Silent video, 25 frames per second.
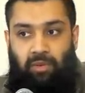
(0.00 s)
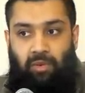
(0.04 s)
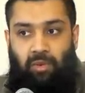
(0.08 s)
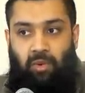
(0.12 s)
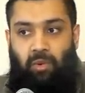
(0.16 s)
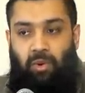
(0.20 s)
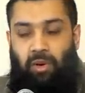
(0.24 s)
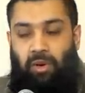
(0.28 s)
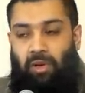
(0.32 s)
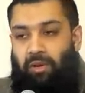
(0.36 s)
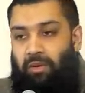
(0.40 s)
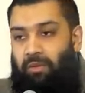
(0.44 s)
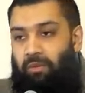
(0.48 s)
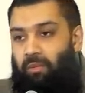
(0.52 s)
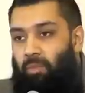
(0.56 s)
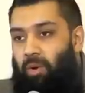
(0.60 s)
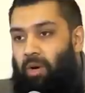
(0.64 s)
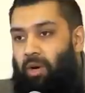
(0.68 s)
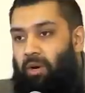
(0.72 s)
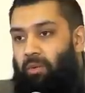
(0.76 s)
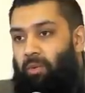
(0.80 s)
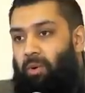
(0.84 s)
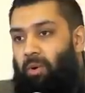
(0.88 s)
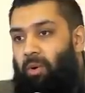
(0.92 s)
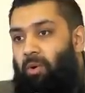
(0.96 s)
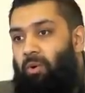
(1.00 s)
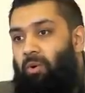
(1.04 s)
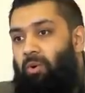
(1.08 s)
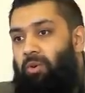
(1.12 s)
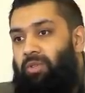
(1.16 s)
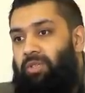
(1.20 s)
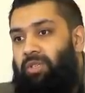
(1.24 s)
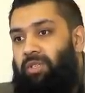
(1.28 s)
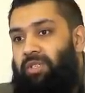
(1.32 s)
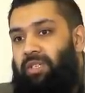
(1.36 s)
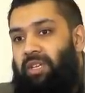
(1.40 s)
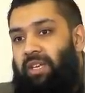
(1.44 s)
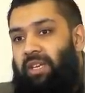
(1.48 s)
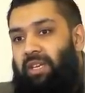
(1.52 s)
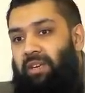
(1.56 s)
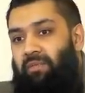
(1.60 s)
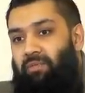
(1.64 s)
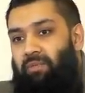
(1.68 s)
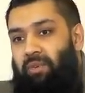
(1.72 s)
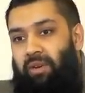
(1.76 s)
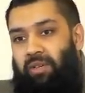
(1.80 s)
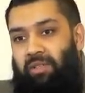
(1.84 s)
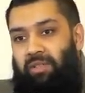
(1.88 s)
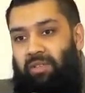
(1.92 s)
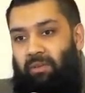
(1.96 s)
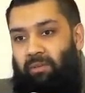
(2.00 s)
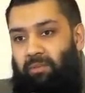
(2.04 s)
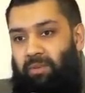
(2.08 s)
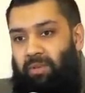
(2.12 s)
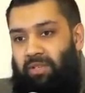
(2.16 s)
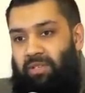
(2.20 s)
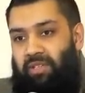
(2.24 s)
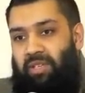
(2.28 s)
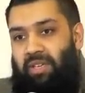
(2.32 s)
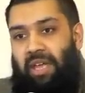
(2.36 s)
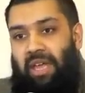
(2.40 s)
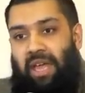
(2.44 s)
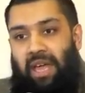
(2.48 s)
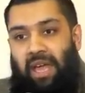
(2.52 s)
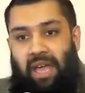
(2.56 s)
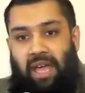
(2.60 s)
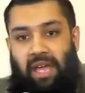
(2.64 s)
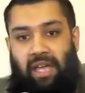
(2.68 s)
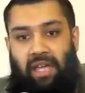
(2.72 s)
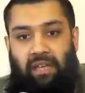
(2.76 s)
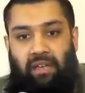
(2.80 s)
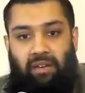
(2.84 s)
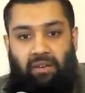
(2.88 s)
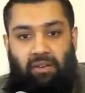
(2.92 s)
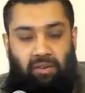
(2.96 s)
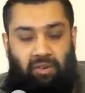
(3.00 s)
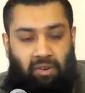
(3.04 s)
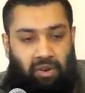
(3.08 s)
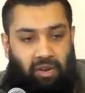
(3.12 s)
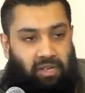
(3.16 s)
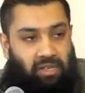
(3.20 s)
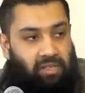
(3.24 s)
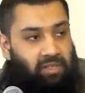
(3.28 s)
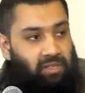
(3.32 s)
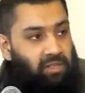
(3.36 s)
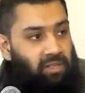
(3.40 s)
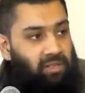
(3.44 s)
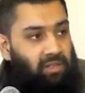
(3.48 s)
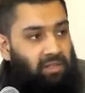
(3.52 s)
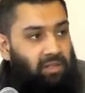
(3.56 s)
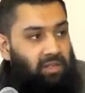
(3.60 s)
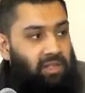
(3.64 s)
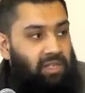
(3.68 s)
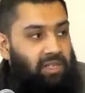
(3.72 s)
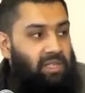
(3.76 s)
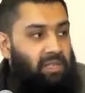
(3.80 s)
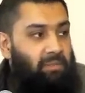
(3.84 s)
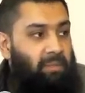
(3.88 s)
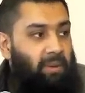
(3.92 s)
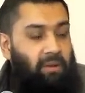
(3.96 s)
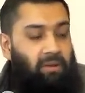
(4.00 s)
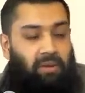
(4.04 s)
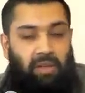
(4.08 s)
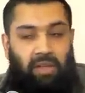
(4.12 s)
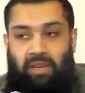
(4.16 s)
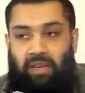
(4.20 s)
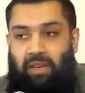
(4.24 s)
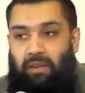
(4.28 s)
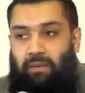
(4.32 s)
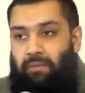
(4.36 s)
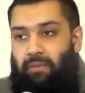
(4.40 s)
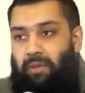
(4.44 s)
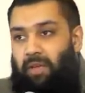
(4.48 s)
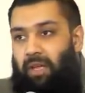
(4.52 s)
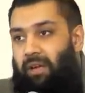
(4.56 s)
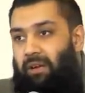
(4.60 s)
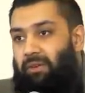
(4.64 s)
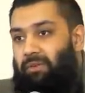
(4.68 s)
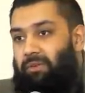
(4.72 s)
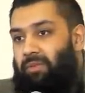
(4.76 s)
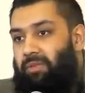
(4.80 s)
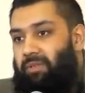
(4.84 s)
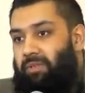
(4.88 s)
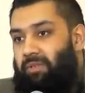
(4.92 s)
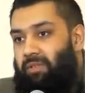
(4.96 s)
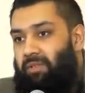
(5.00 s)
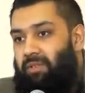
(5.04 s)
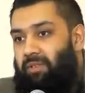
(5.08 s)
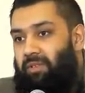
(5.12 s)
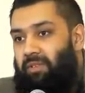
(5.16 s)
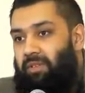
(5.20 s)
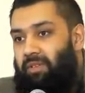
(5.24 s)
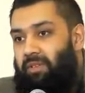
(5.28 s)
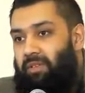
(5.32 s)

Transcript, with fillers: Look what what, what horses eat, for example, is eat hay and grass. That's about it, nothing else.